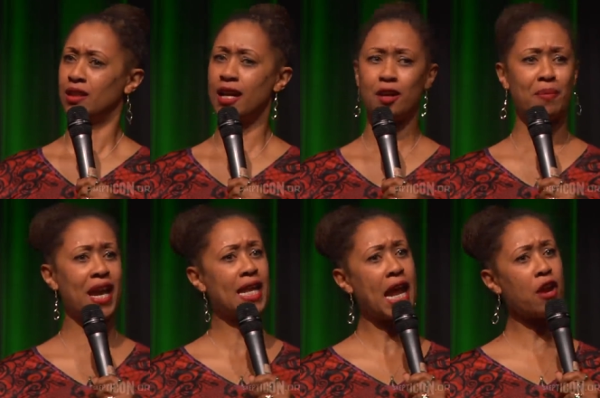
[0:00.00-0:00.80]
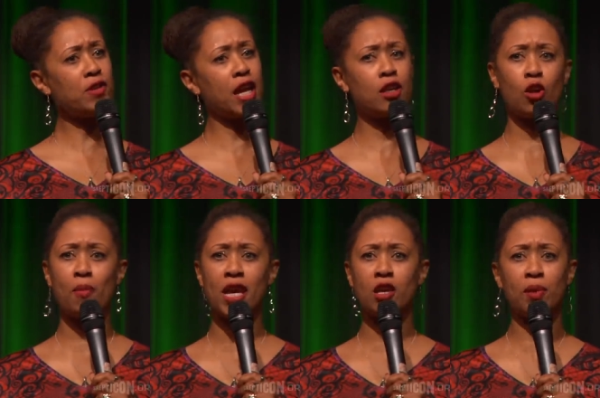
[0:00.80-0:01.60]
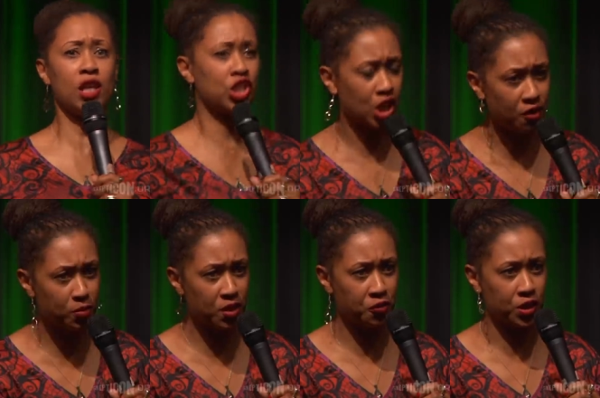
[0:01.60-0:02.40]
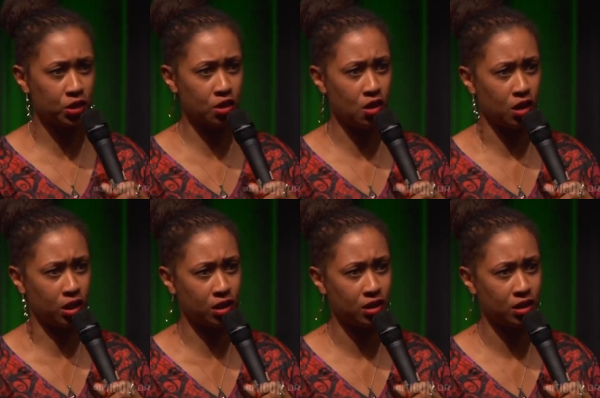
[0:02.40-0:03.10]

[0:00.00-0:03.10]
like a bad hair day and no makeup, he'd have shoved me in front of the car.